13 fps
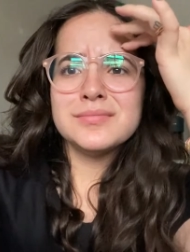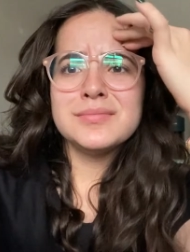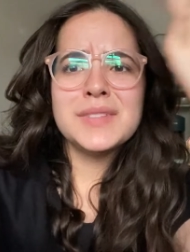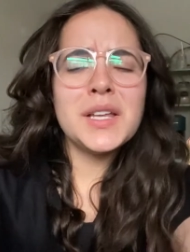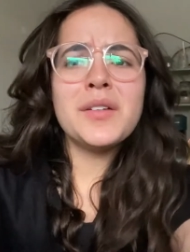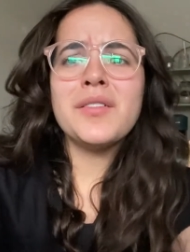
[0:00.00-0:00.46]

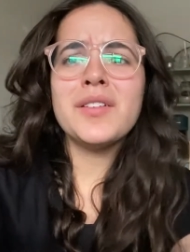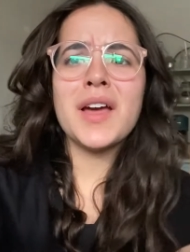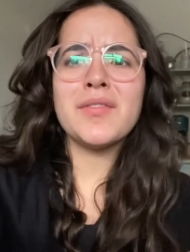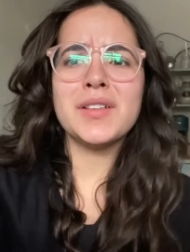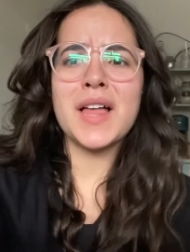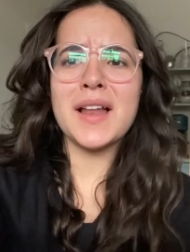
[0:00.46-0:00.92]
they don't even
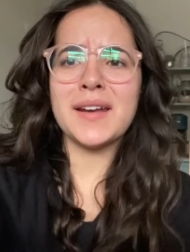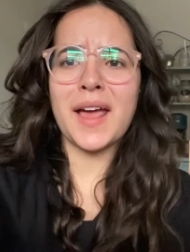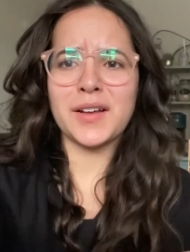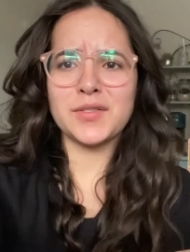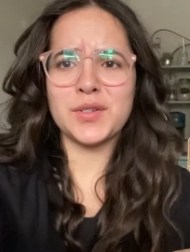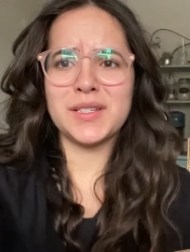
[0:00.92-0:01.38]
have a Latin
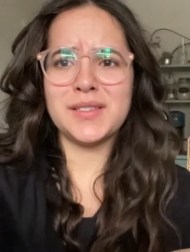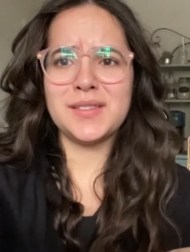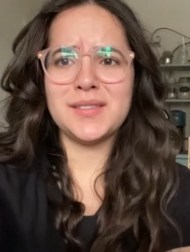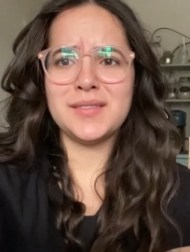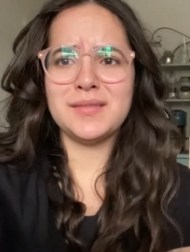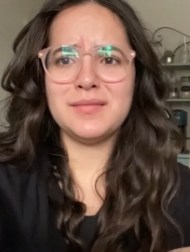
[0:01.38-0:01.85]

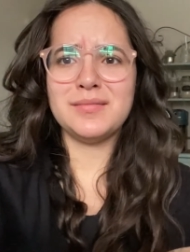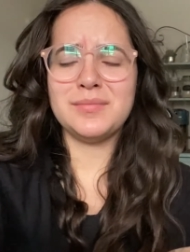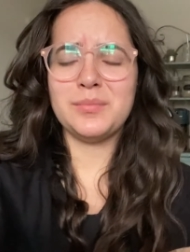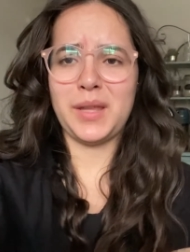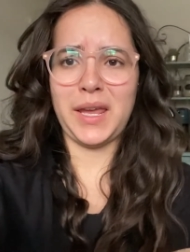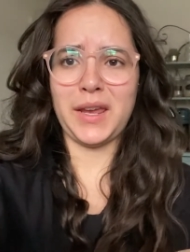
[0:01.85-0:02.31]
actress
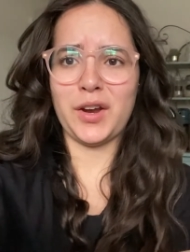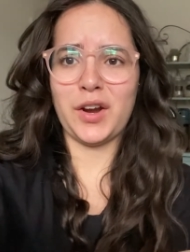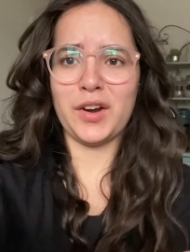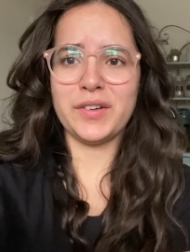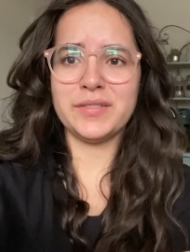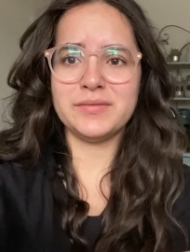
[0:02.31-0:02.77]
playing
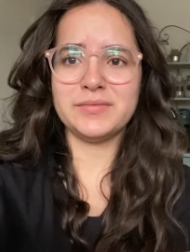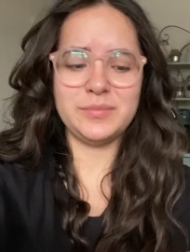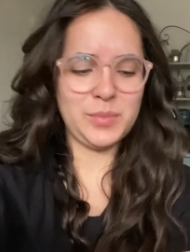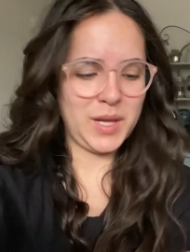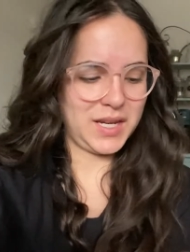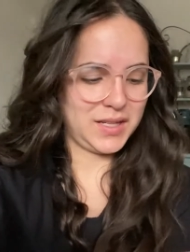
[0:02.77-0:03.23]
her,
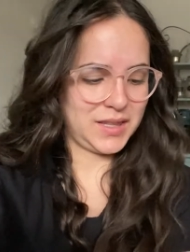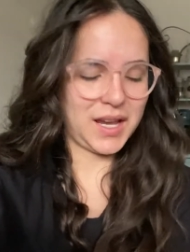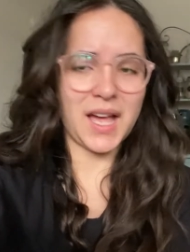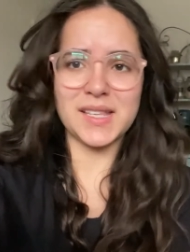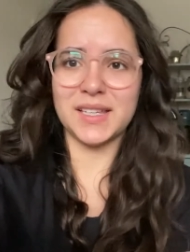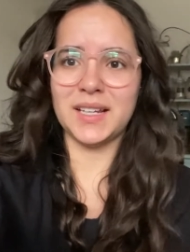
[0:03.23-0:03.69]
playing the
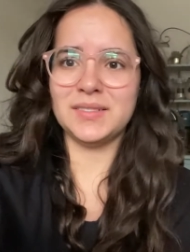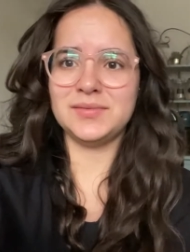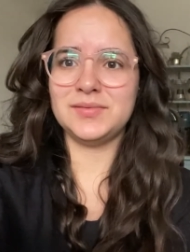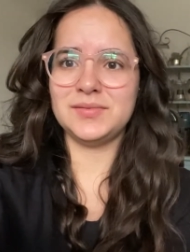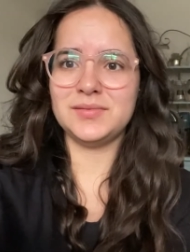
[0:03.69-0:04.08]
cousin.